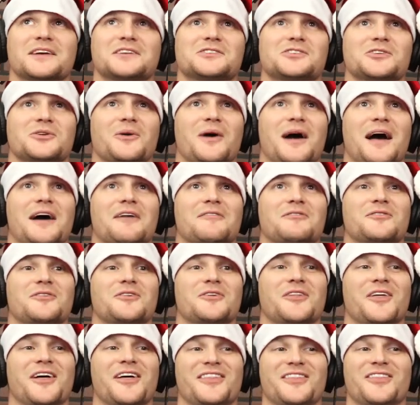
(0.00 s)
you'll have
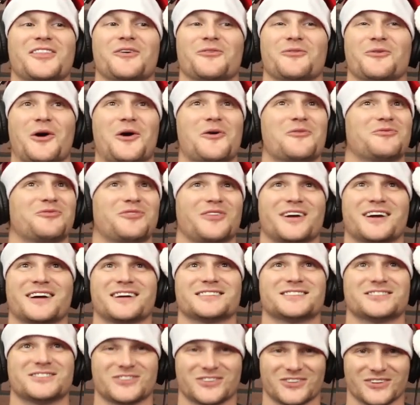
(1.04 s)
the road
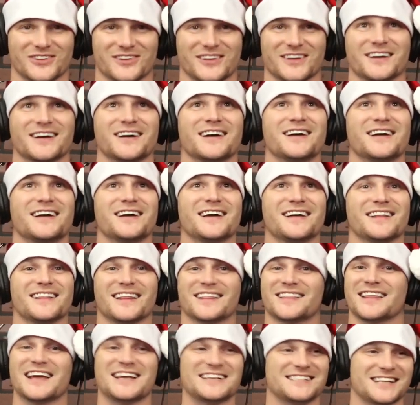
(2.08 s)
flares or the
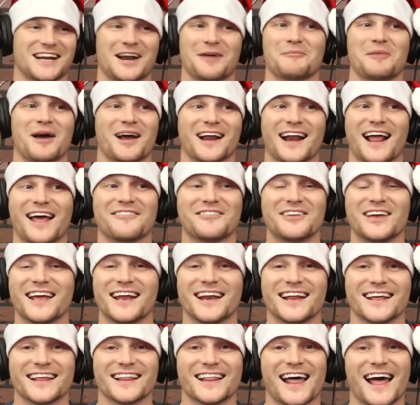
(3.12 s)
things, and I'm not going to have
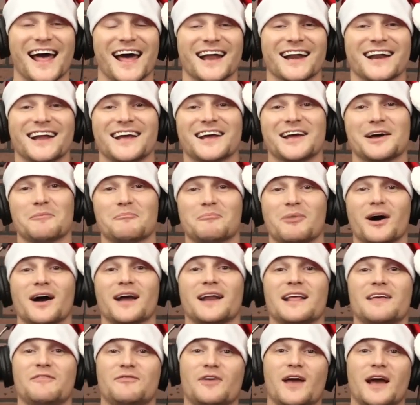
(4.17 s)
any of that. But
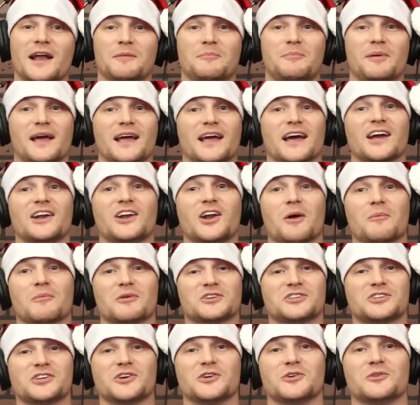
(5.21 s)
if you had to pick a number
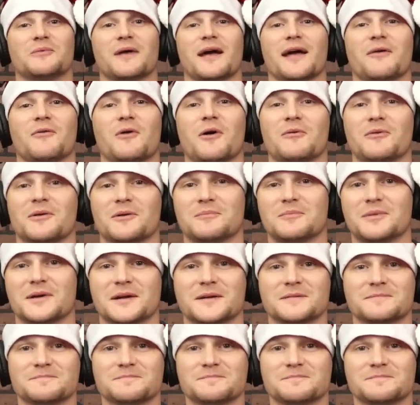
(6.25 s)
two, man, what would it be?